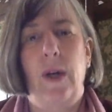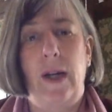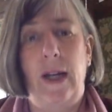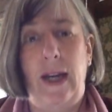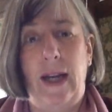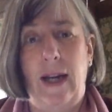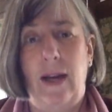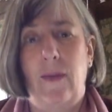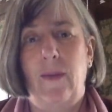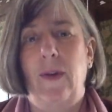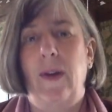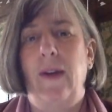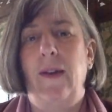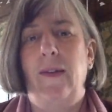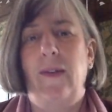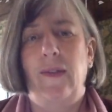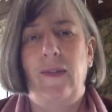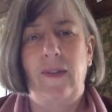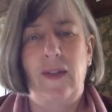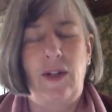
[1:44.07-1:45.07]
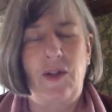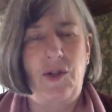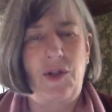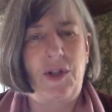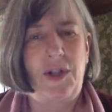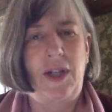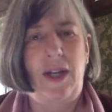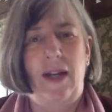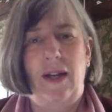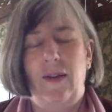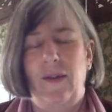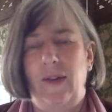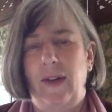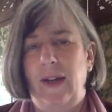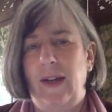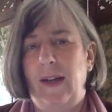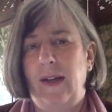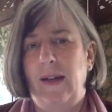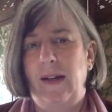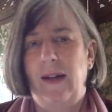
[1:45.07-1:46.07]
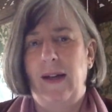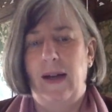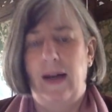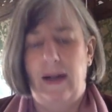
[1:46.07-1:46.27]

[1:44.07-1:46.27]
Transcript: an Aries, a Sagittarian,